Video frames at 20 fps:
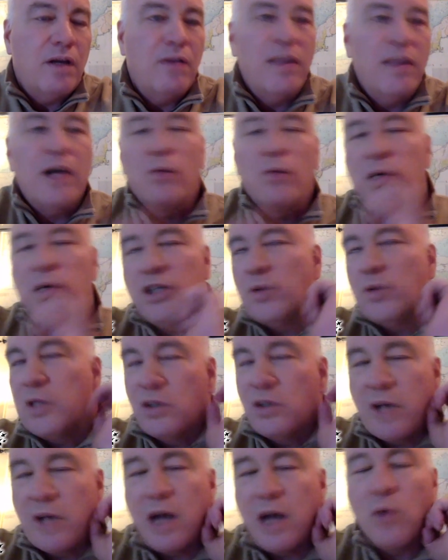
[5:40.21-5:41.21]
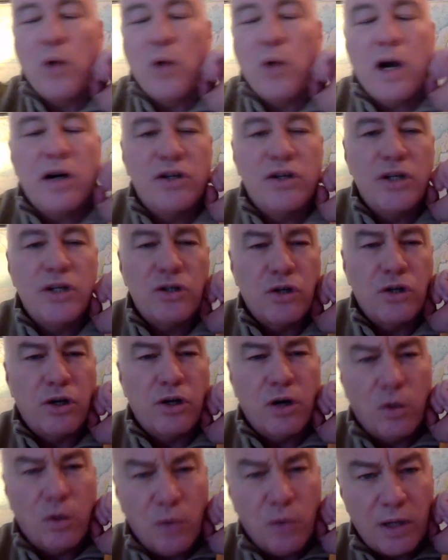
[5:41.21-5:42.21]
which was kind of where our sister
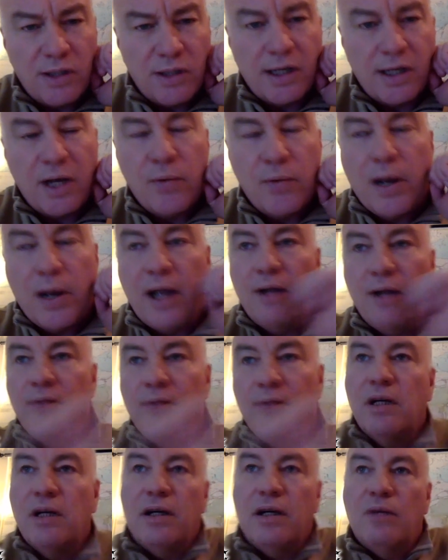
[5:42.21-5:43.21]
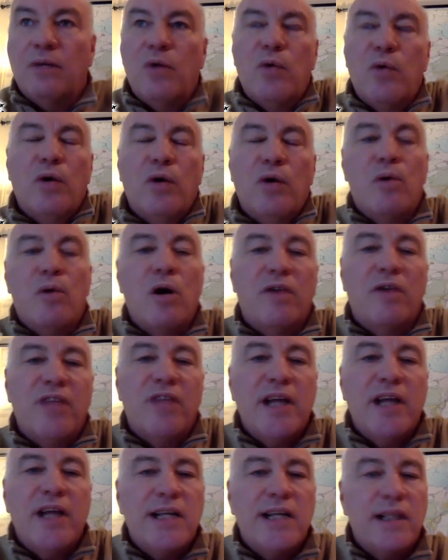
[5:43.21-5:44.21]
unit was anyway. We were a part of the
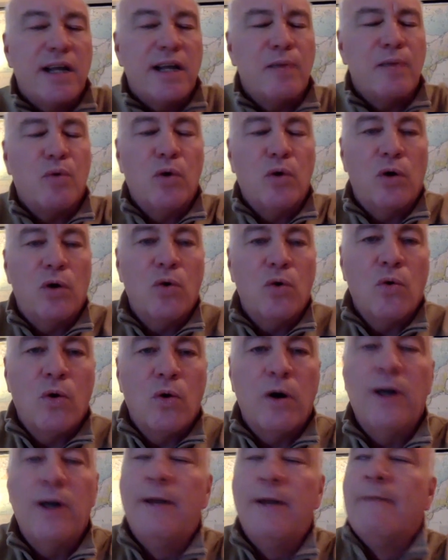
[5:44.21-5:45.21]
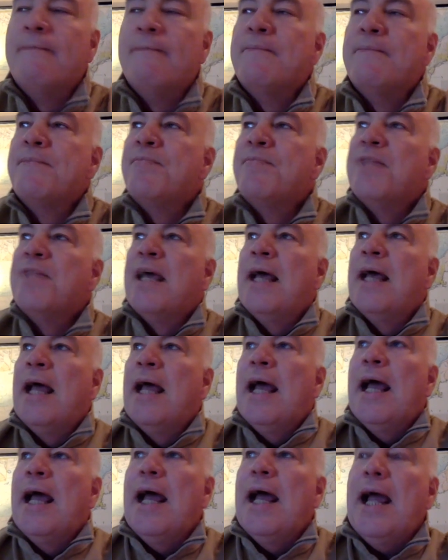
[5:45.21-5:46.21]
18th Airborne Corps.
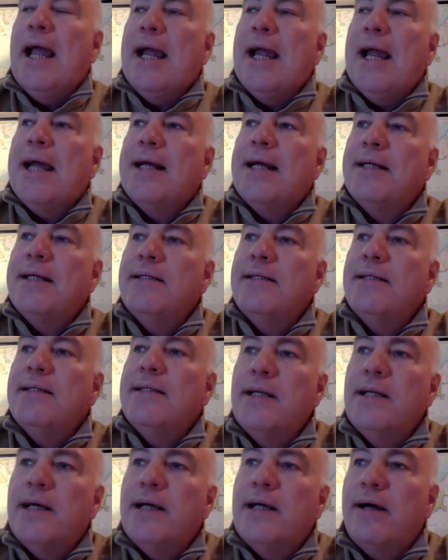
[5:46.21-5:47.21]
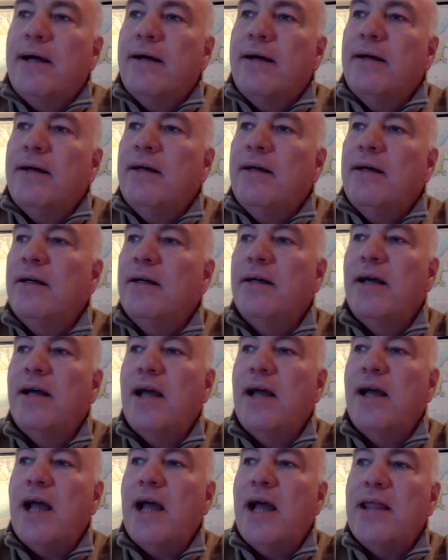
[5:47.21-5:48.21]
And
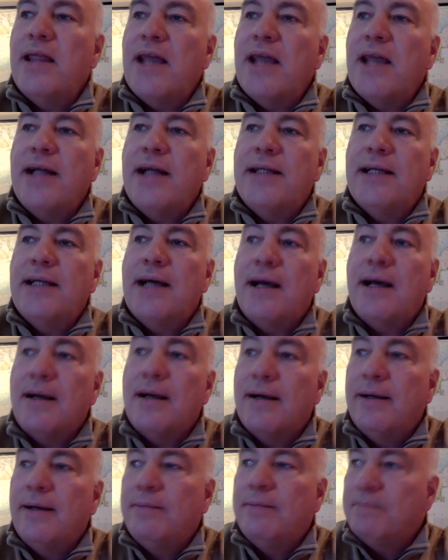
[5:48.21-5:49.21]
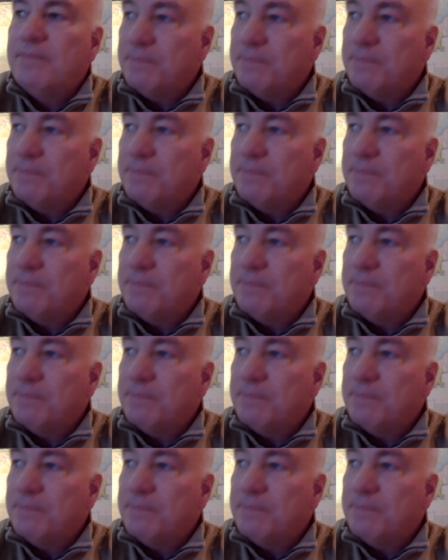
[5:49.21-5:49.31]
at that time,